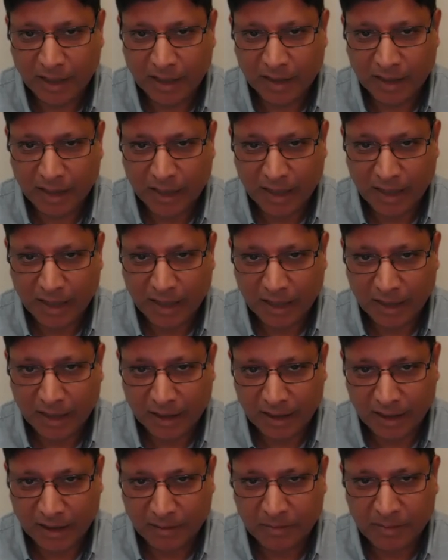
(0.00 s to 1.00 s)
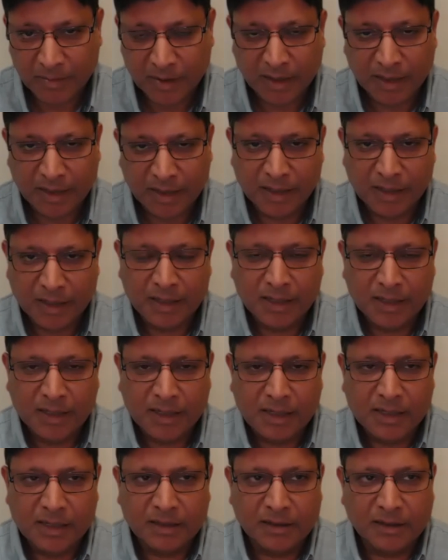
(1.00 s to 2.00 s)
and LLM
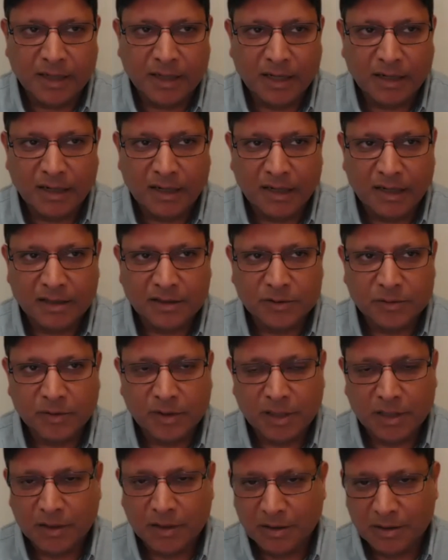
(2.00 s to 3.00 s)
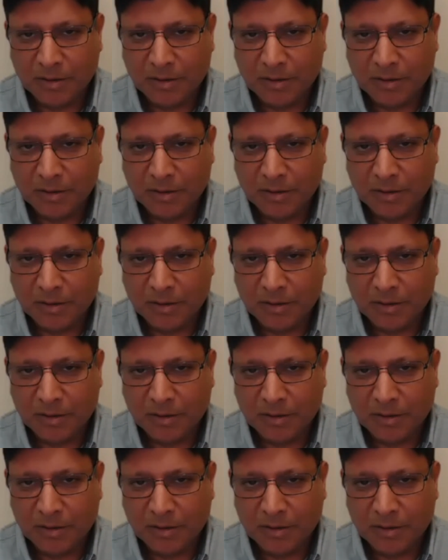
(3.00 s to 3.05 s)
that has really,